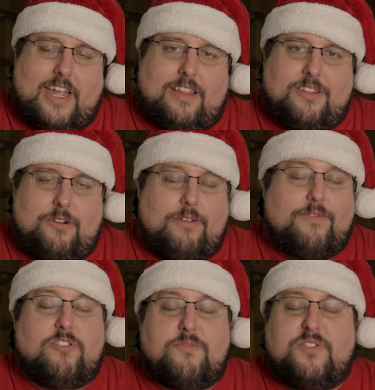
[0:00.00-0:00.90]
calendar of
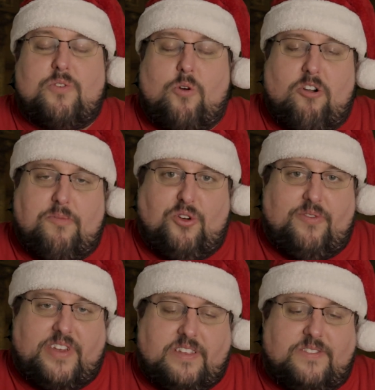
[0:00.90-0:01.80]
Christmas horror
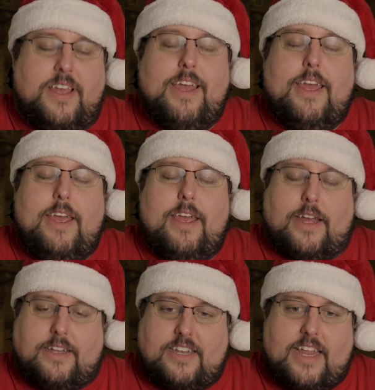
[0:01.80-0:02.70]
movies.
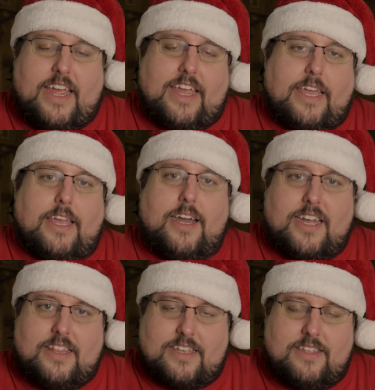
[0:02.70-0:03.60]
And today
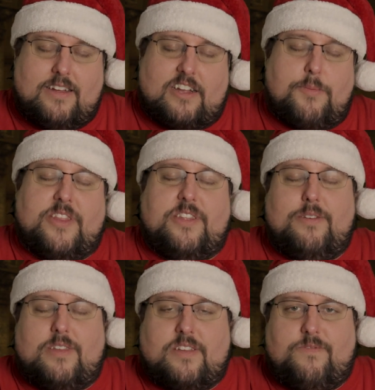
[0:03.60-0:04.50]
I'd like to talk about the
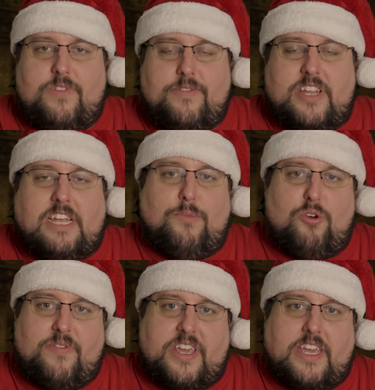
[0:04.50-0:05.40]
2015
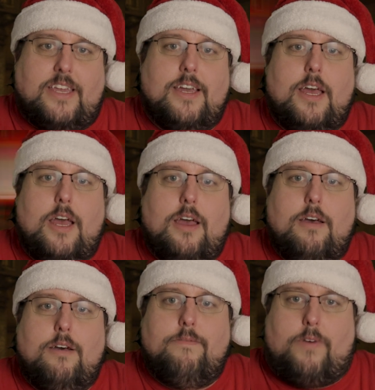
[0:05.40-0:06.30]
movie
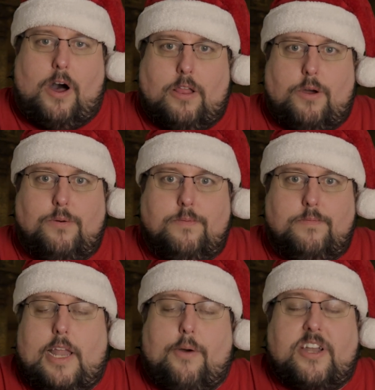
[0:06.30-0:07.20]
Follow.
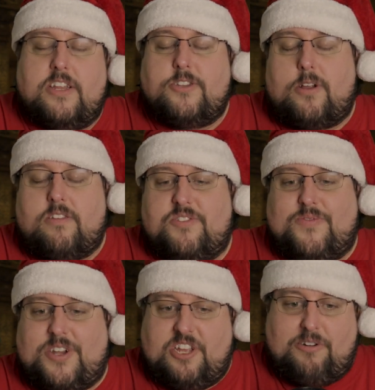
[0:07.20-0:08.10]
Now, I didn't start this
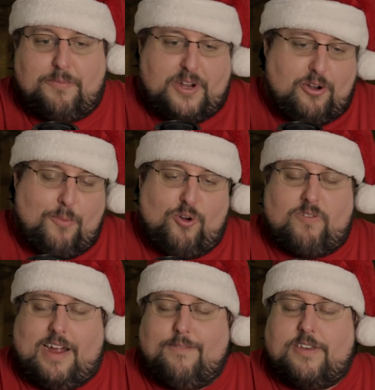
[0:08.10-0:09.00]
video with my normal
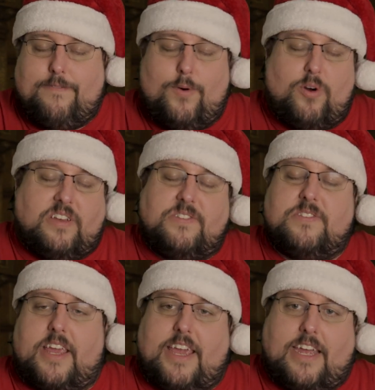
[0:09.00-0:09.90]
gravelly
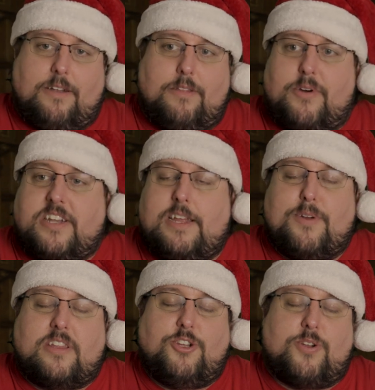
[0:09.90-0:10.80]
voice, and though I
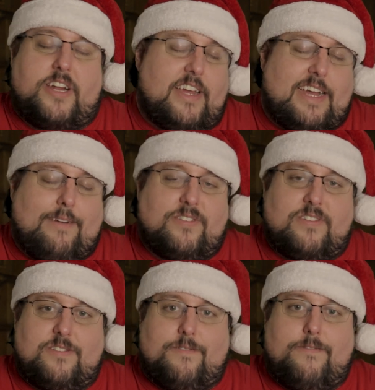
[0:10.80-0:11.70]
typically try to have a
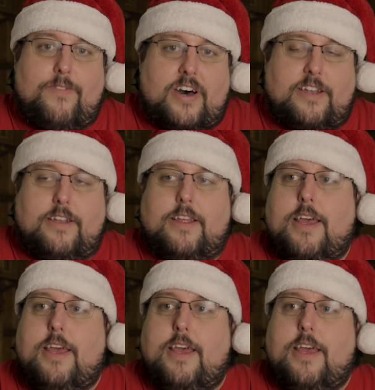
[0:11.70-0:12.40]
sense of fun